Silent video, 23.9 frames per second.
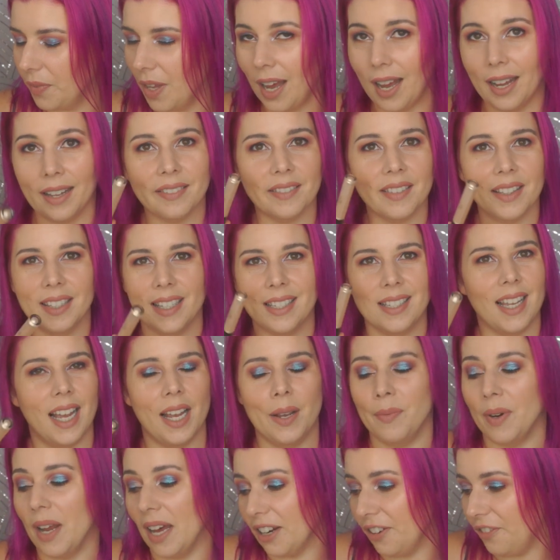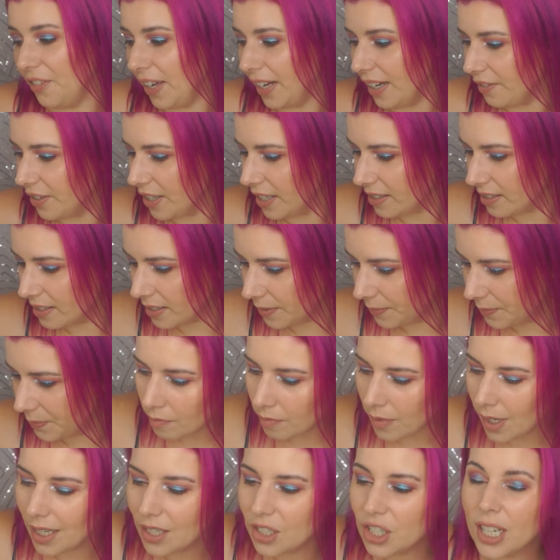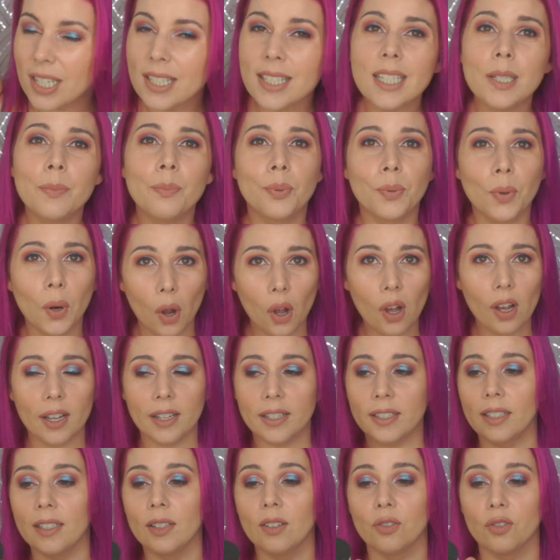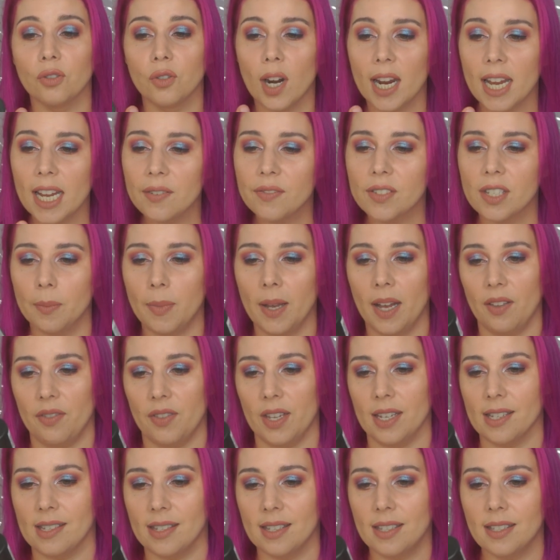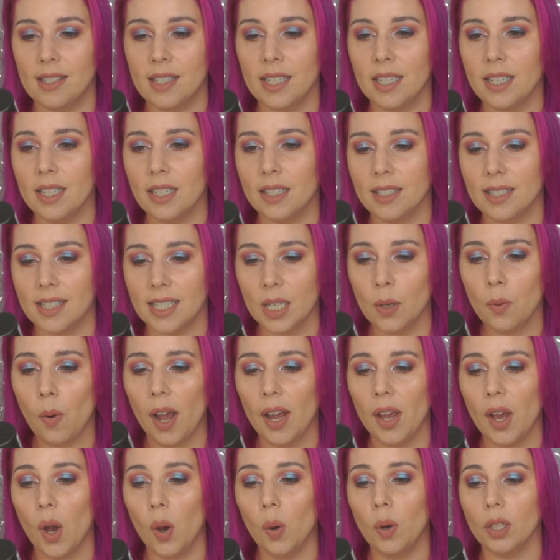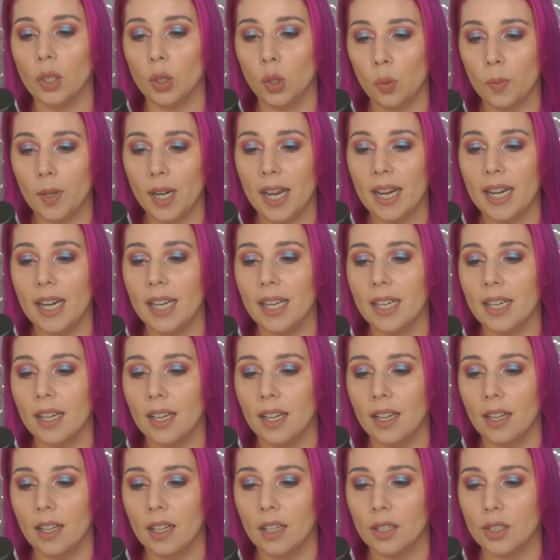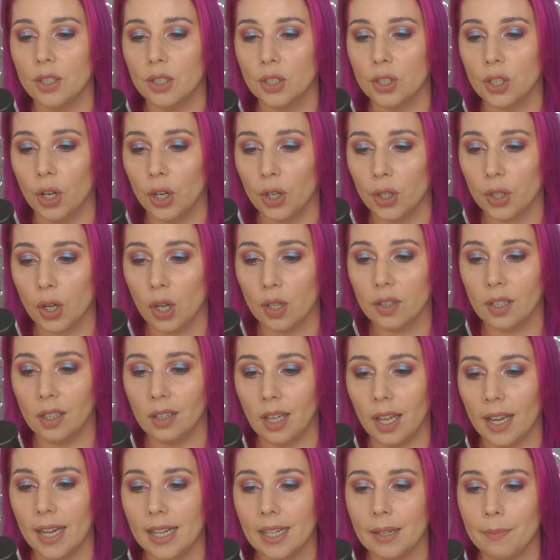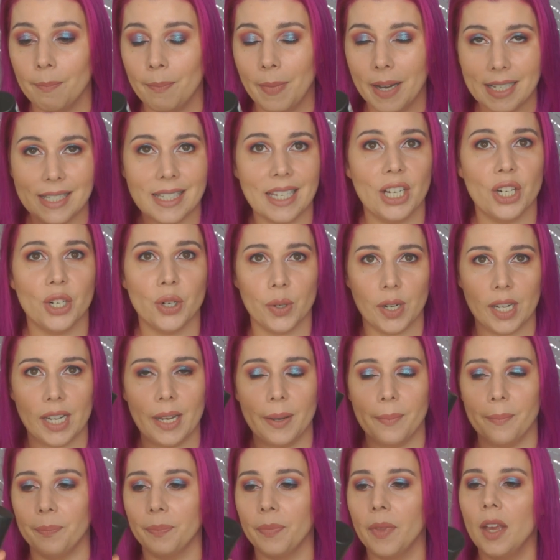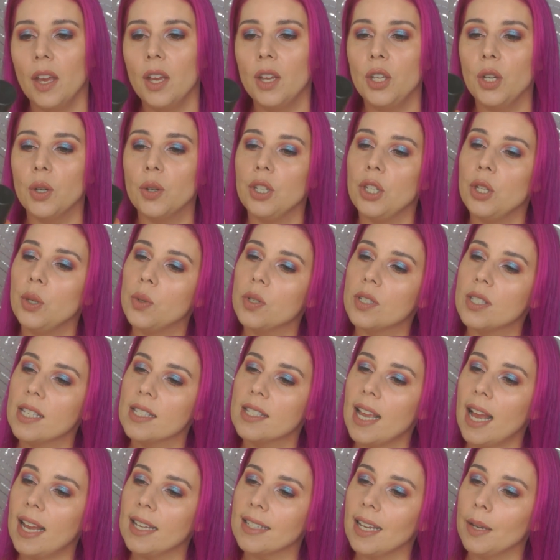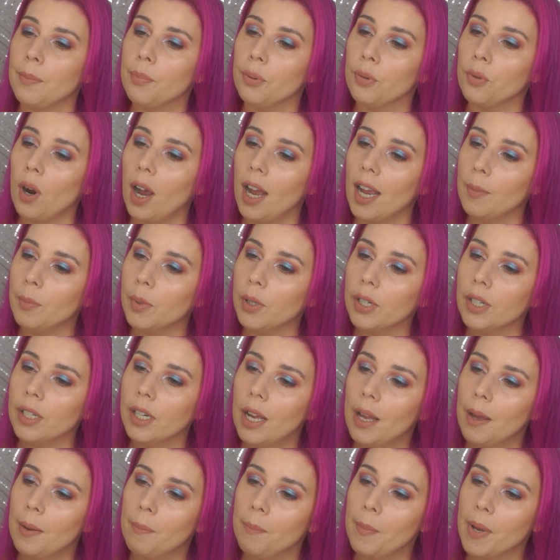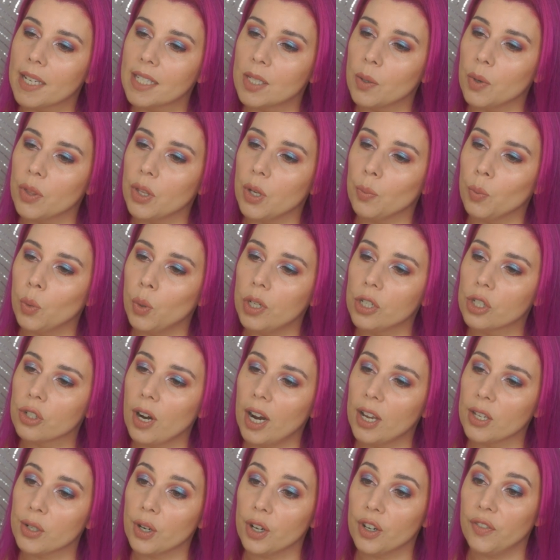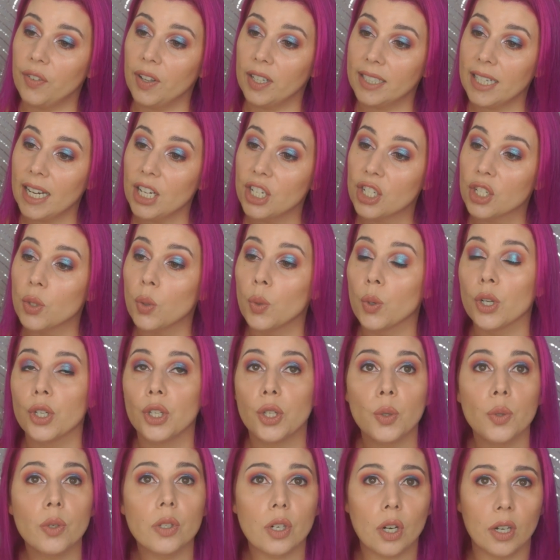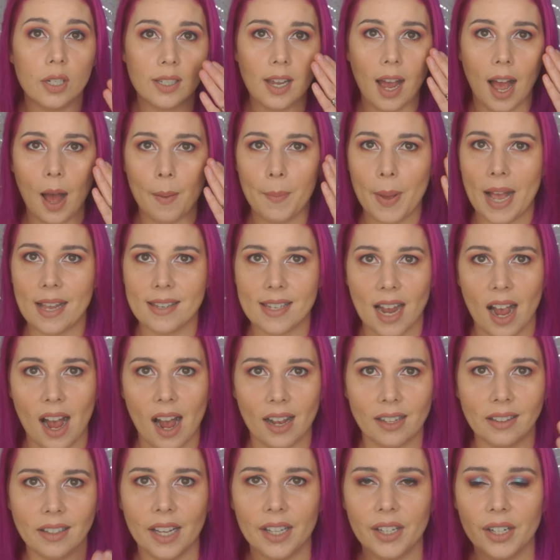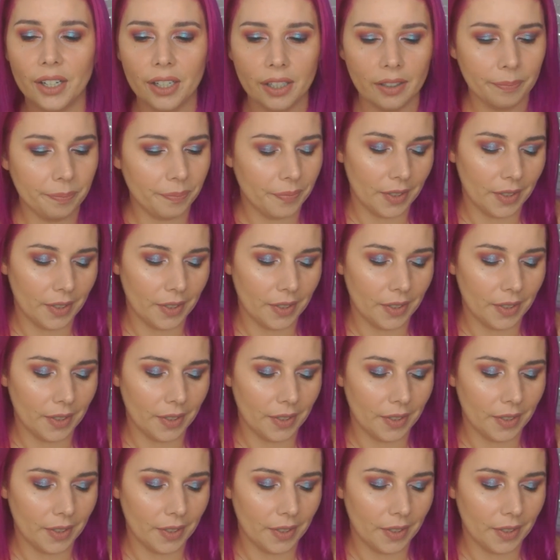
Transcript: I'm not a fan of this. Jessica Braun raves about this. This is the CYO Illuminating Turn on the Light Mixing Cream. You can use this as a primer, mix it with your moisturizer or foundation, or use it on top as a highlighter.